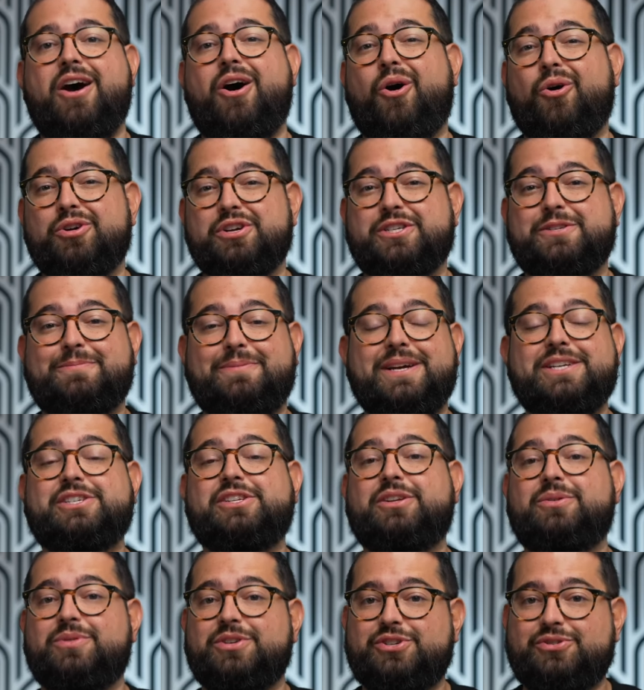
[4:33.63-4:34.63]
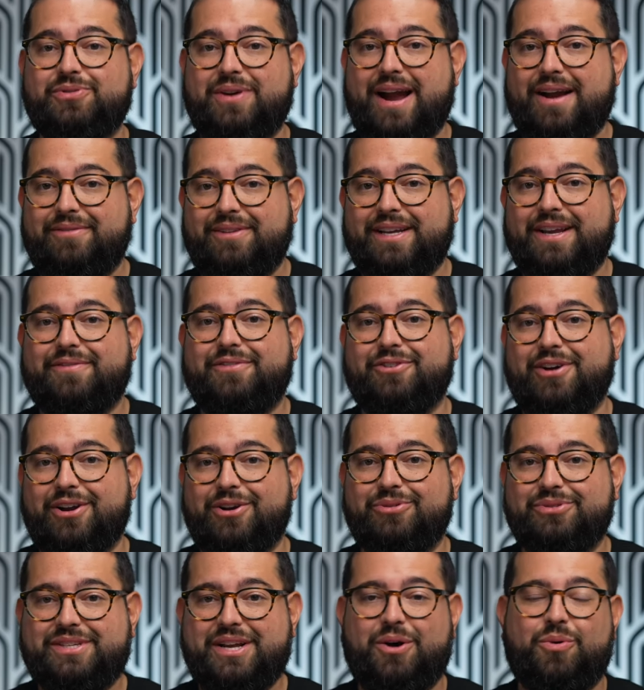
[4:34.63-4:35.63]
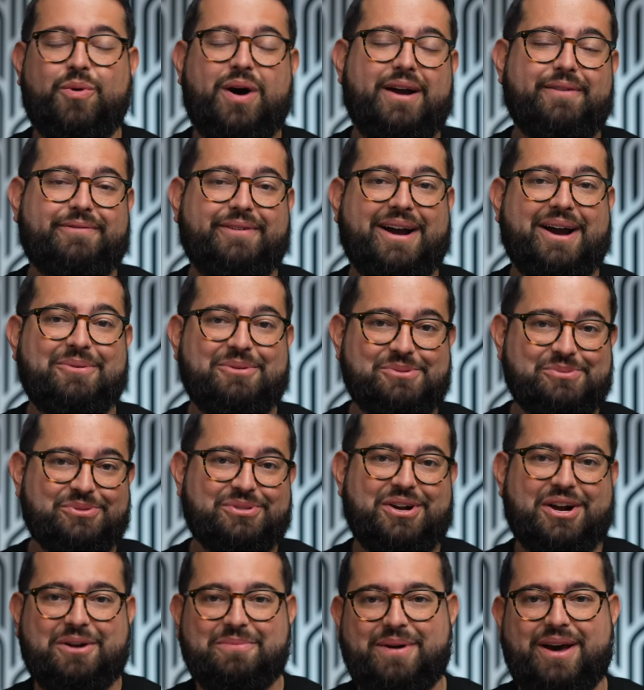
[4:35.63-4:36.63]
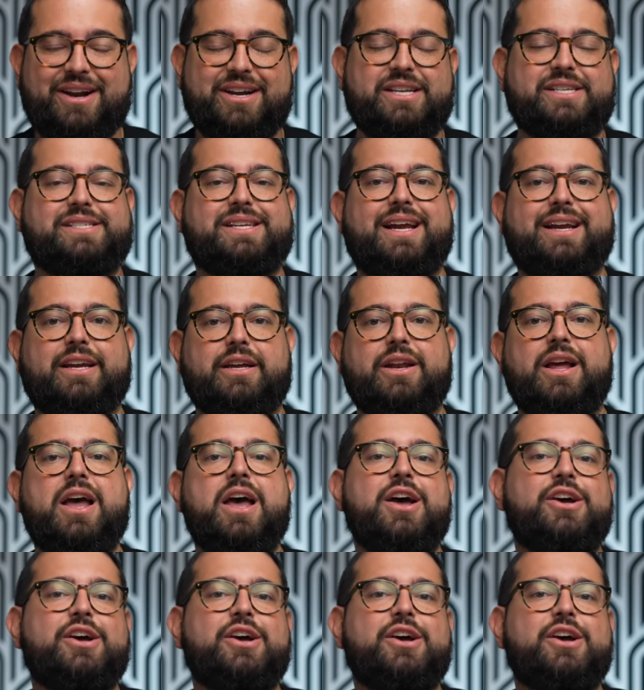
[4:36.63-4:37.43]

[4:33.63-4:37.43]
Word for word: or especially when traveling if you're on hotel Wi-Fi, which we'll talk about in a second,